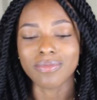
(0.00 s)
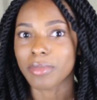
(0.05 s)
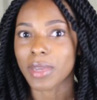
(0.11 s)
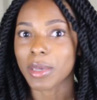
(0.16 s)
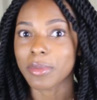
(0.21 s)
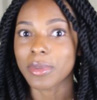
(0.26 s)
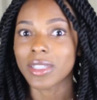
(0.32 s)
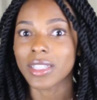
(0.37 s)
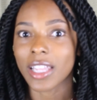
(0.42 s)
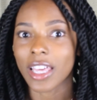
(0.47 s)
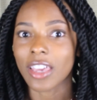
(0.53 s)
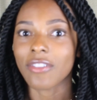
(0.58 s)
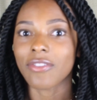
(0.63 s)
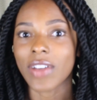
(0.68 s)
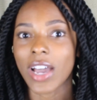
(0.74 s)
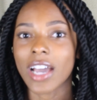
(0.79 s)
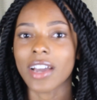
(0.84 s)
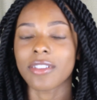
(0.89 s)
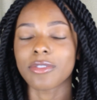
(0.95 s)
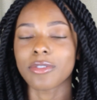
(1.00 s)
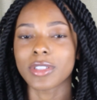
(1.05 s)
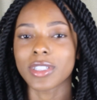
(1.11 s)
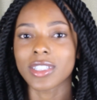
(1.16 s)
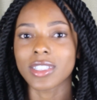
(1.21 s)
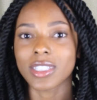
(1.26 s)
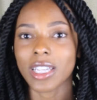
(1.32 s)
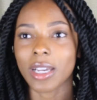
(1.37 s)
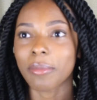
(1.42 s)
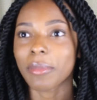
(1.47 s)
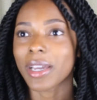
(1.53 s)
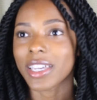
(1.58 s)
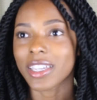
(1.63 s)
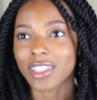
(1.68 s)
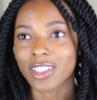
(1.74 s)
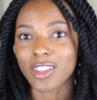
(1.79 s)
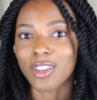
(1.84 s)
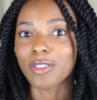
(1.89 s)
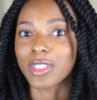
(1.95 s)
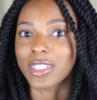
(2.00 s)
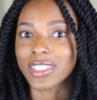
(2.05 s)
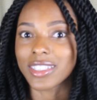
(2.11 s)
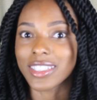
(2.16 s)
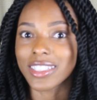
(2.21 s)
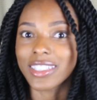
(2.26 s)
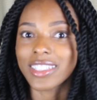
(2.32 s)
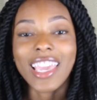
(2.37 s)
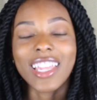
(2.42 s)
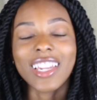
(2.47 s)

maybe like five weeks. I might go to six.